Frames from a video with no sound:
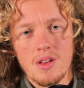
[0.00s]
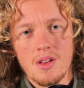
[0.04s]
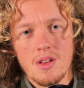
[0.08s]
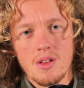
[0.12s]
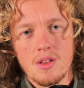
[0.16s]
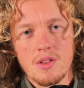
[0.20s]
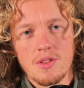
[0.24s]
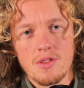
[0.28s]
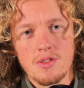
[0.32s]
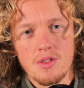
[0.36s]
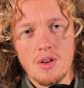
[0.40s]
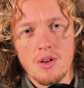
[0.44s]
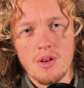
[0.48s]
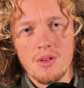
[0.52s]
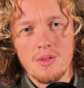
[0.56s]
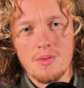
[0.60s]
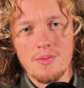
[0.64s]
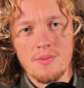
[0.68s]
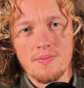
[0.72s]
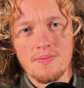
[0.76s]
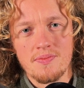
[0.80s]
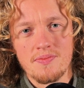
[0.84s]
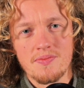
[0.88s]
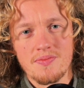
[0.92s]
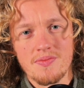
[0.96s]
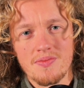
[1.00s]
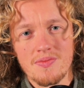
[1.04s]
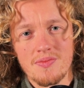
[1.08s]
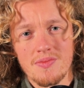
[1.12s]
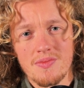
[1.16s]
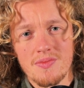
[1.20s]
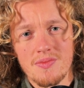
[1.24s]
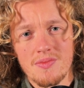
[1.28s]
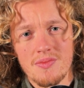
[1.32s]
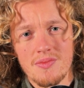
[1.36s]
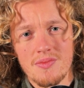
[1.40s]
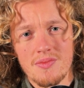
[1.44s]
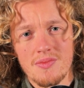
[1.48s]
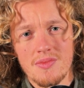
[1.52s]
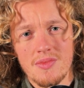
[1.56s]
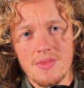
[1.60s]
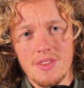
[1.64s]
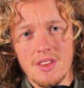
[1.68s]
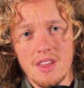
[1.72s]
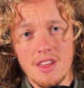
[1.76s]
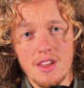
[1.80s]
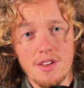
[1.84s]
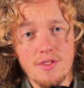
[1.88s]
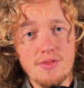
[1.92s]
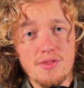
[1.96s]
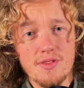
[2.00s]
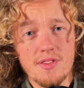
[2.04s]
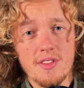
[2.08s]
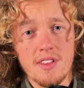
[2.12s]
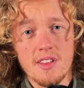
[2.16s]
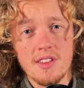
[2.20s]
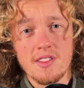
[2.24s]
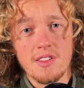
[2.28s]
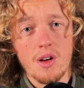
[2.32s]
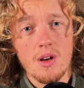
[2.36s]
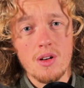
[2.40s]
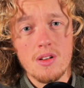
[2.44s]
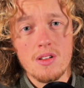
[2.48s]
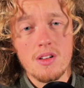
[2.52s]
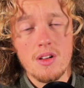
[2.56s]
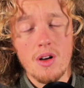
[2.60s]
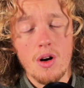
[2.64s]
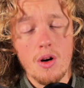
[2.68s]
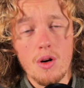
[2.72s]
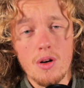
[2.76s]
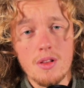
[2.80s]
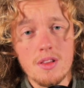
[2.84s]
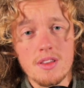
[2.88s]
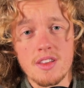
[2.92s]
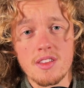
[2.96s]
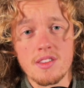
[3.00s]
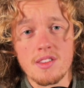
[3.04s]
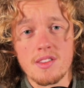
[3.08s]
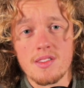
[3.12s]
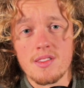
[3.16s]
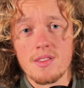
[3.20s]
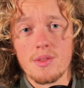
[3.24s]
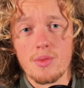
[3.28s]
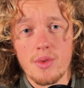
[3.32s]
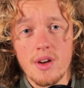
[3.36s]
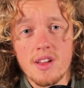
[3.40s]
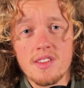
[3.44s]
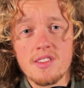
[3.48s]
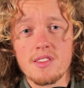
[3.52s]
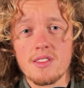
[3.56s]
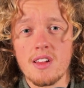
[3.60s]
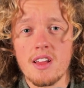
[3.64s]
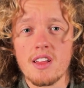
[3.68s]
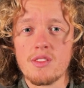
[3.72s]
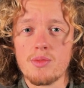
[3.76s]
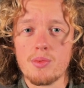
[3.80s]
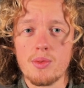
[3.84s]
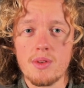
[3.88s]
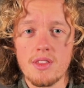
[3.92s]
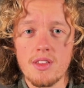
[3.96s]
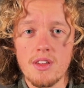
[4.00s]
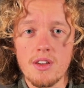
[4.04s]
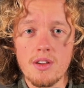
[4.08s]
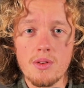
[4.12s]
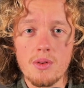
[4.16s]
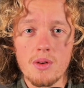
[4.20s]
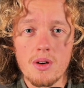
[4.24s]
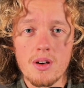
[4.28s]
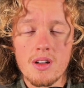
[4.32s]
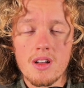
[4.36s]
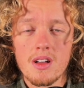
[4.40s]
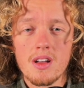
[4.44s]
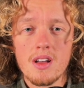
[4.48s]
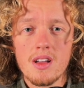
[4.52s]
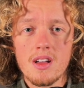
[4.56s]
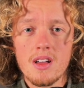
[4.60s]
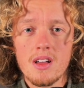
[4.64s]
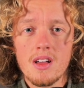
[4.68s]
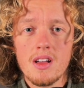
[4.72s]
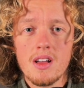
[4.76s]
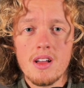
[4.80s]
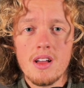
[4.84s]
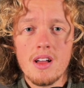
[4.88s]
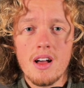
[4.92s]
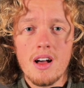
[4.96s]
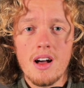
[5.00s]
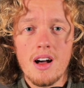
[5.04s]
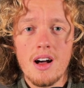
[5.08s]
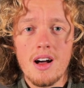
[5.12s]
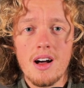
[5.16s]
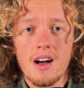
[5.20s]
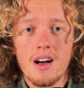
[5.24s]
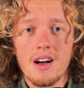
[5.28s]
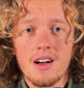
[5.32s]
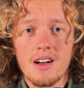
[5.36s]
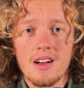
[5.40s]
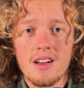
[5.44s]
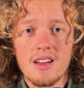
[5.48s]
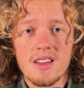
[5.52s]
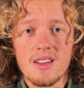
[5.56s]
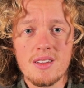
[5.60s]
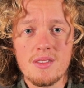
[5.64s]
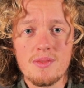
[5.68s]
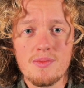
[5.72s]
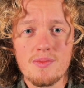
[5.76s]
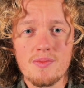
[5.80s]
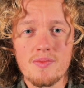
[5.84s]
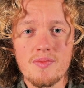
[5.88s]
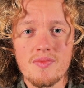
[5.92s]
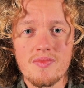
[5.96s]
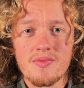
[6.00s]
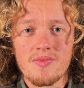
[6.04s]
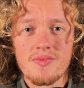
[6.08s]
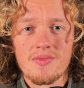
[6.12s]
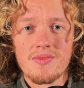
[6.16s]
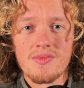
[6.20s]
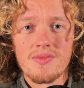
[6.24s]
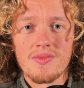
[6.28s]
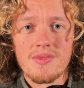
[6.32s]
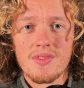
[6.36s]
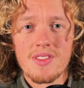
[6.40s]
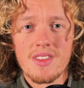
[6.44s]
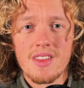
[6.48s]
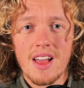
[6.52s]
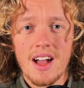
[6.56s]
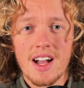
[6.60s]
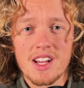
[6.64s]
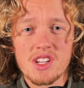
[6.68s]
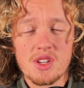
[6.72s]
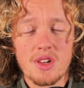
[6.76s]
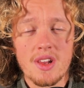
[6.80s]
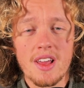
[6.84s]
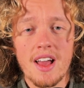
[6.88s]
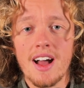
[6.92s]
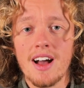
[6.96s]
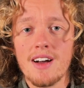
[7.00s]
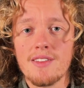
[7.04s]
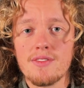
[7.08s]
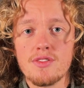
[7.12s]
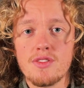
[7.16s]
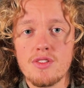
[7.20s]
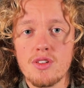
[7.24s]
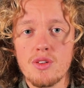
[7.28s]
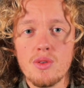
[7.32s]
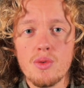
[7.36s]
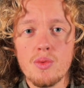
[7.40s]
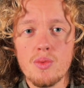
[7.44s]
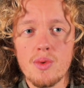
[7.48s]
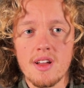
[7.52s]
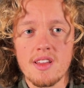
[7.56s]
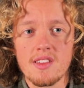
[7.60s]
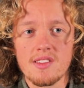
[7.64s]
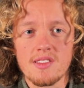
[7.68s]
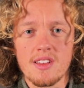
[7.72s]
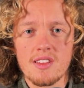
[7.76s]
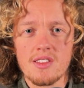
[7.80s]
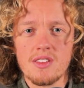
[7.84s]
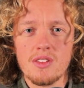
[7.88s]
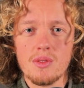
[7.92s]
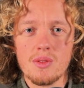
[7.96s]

So if all this resonates with you, I actually have 2 ways that you